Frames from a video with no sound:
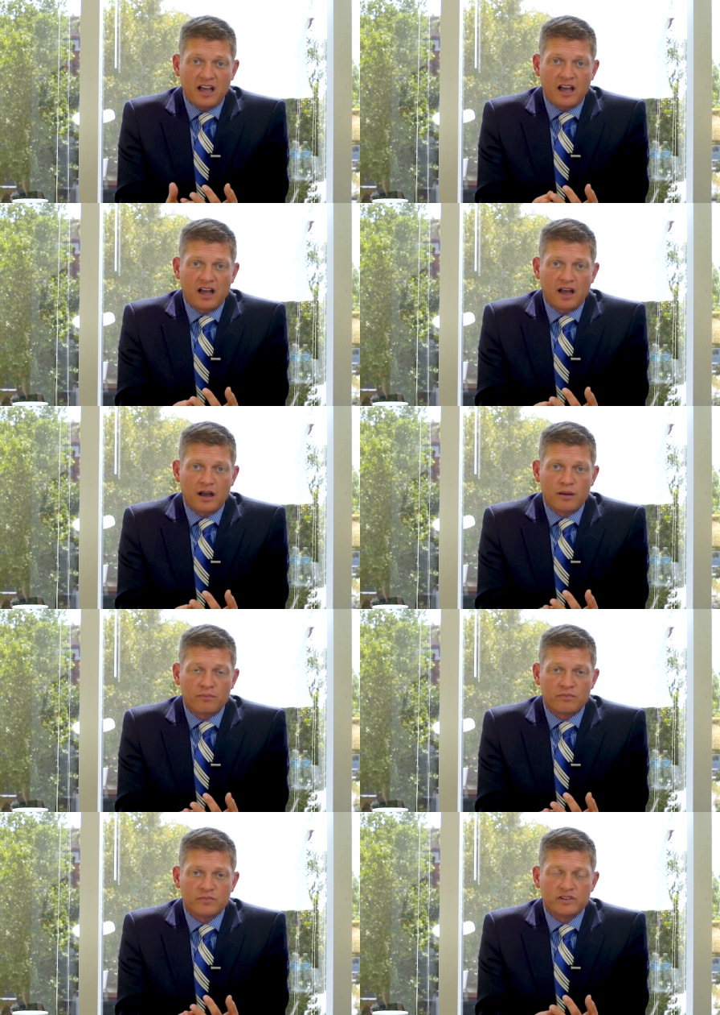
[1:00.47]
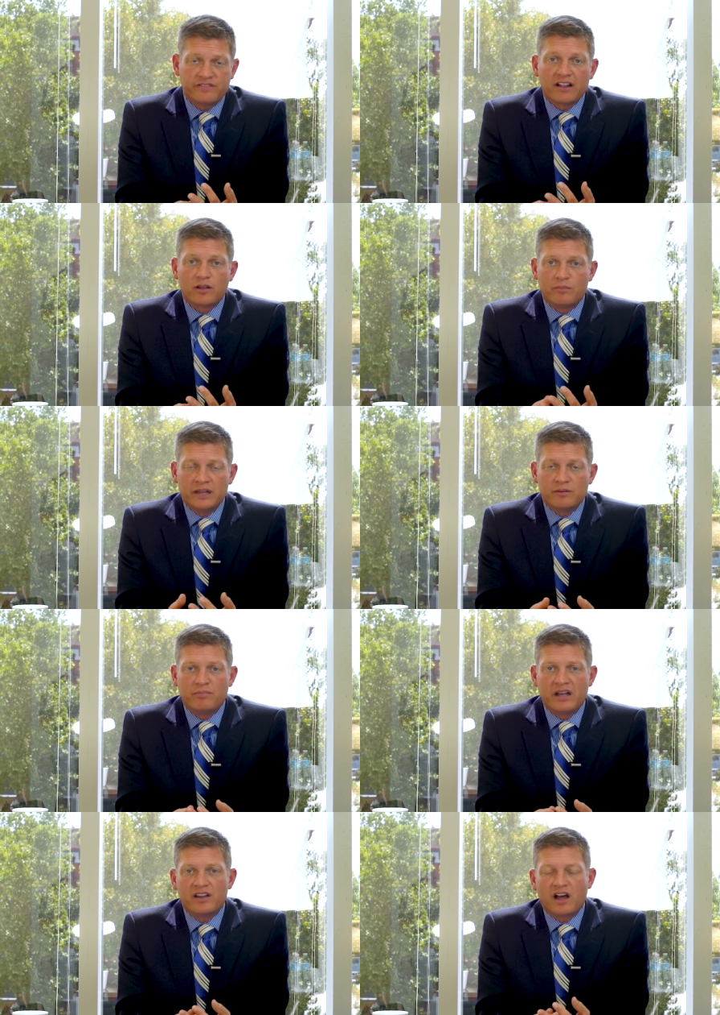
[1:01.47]
development,
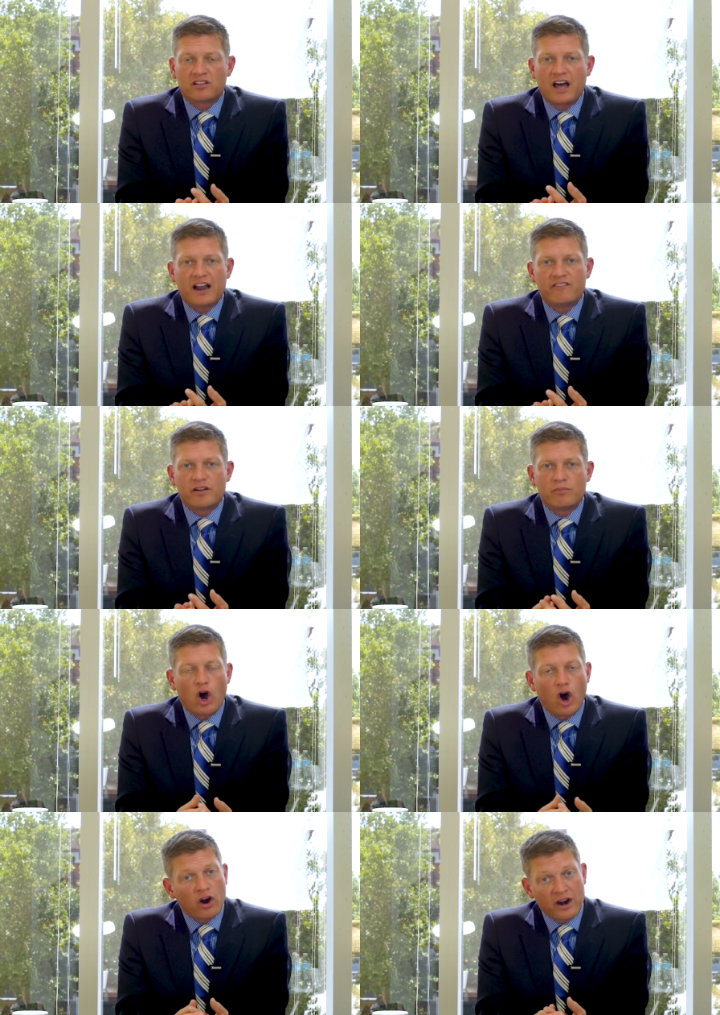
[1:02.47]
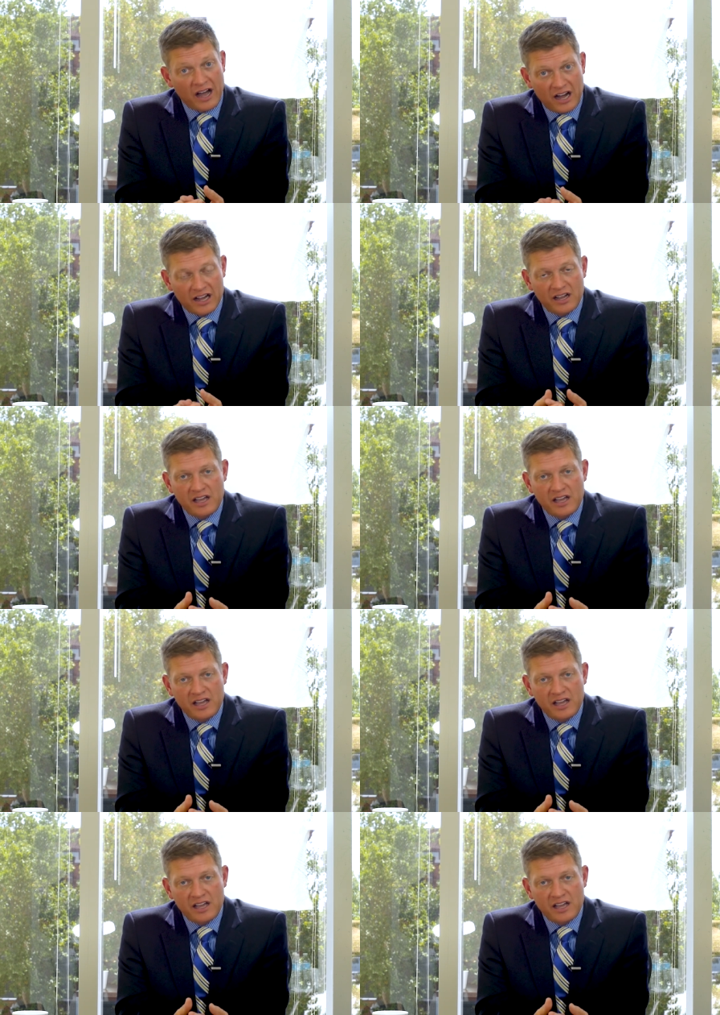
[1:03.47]
but a lot of them are not.